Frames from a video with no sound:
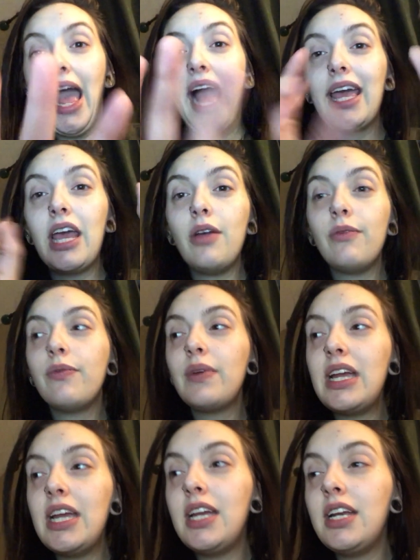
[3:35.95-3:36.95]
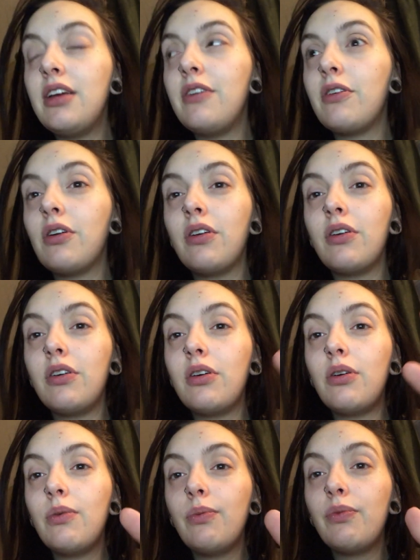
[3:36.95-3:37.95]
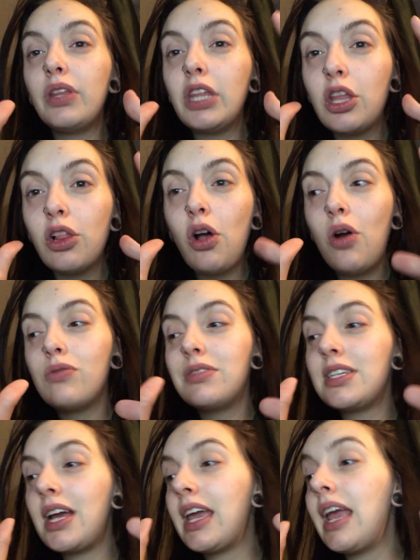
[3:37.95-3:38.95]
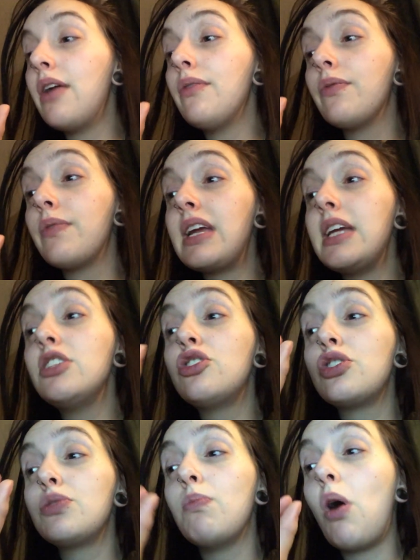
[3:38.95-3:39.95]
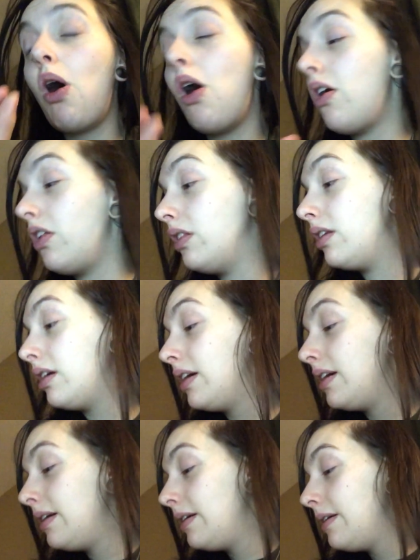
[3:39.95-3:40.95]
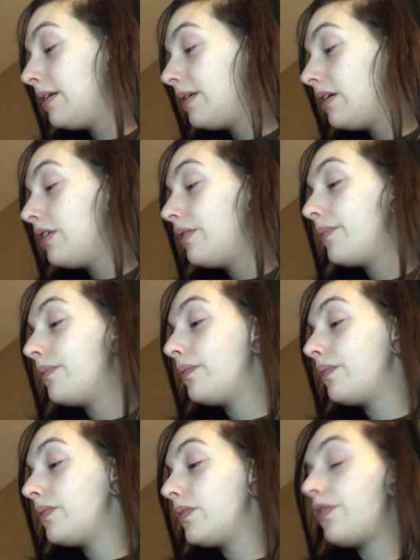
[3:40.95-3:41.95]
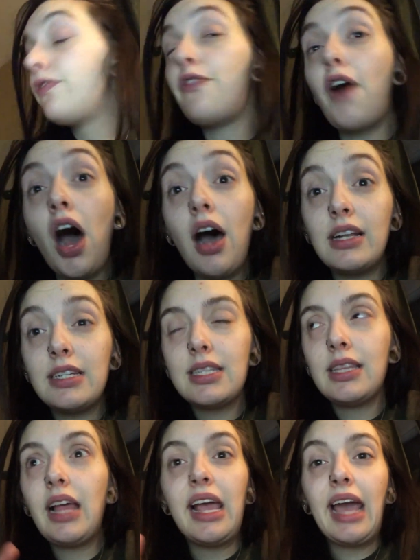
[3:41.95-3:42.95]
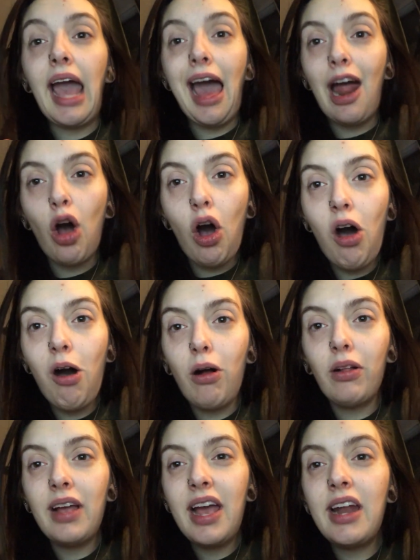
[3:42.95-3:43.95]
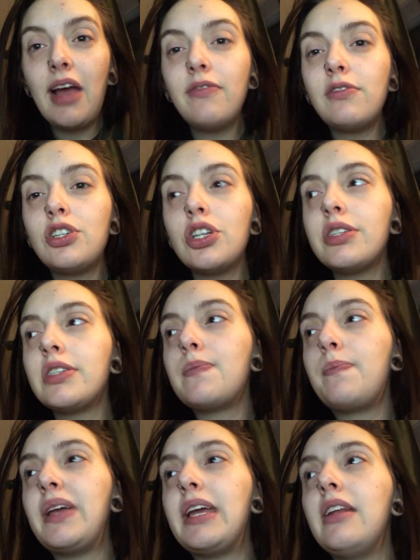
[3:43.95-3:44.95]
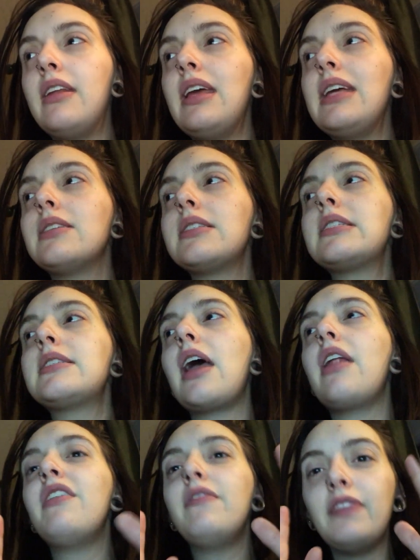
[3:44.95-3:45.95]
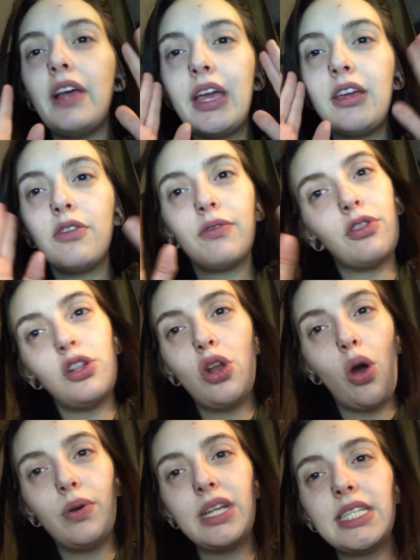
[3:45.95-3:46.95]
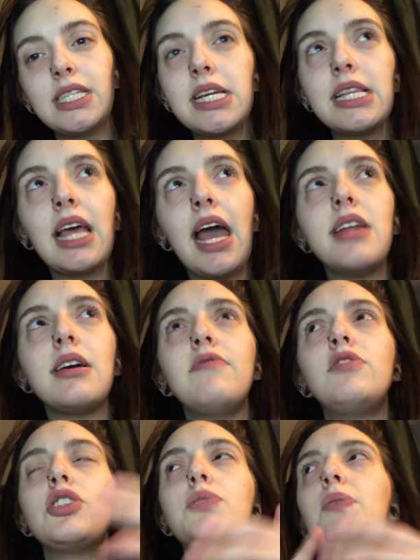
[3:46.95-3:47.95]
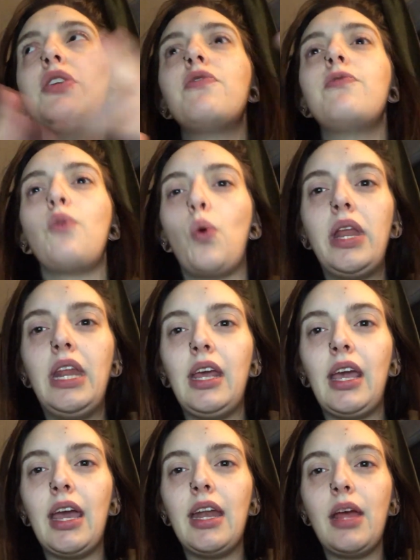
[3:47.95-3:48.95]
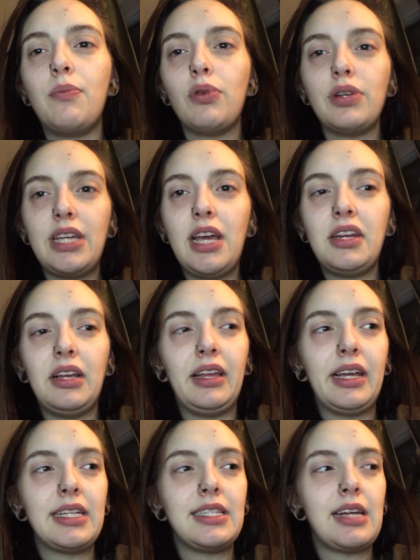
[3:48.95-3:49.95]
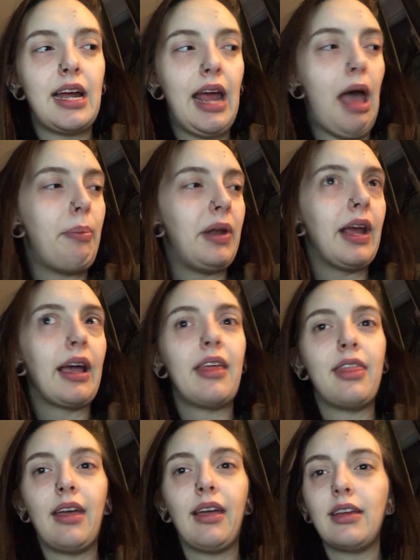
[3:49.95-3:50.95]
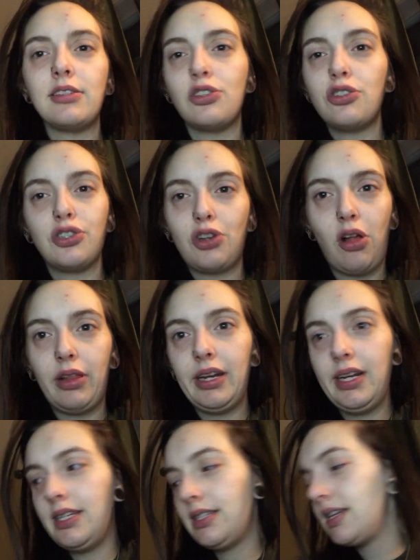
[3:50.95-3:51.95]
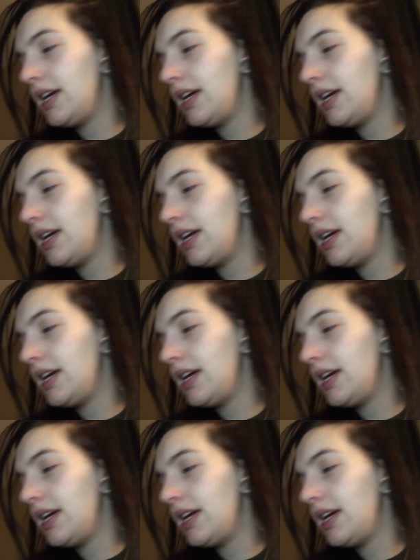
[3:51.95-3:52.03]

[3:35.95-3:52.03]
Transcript: I can't read really close. I can't read small font like at all. And I've just been, instead of like noticing that, I've just been avoiding it and pretending like it's not happening, I think is just all it is.